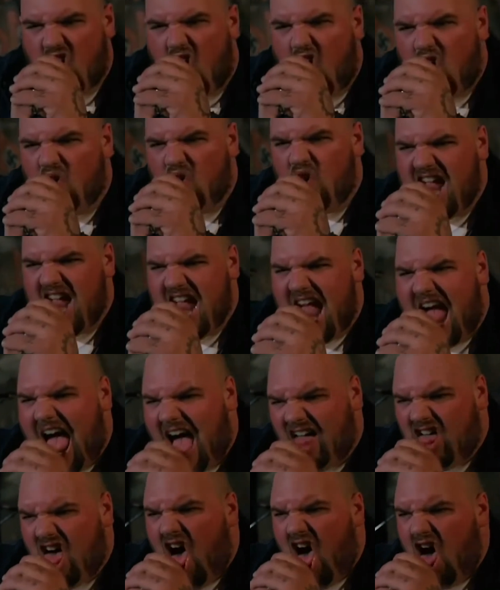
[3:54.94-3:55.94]
I understand now
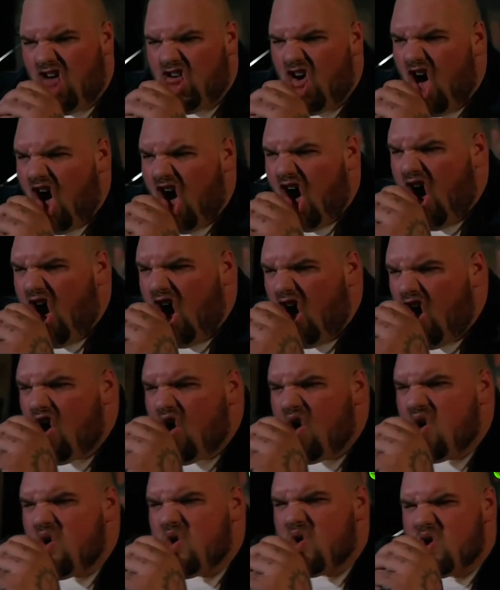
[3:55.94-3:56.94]
where it's coming from,
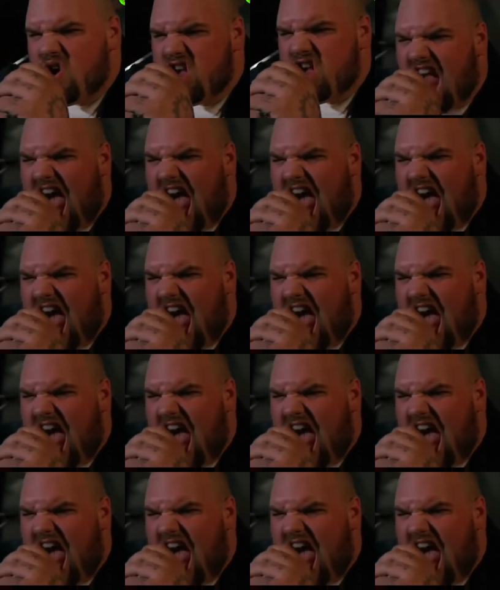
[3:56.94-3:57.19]
and maybe I